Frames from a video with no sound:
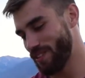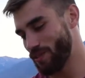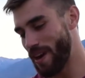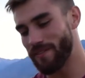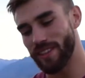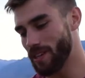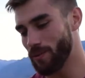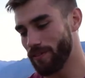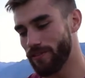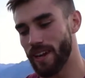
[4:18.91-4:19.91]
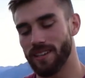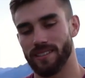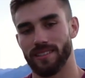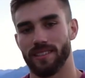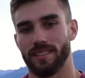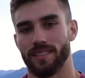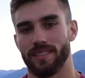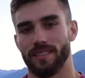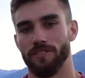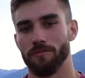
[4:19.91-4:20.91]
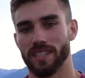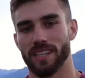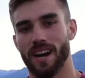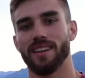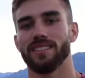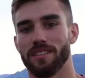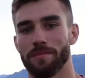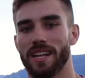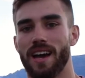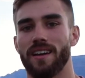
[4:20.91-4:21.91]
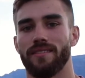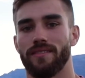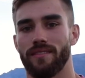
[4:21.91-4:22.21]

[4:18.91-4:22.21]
Through everything we faced, you've been a constant in my life.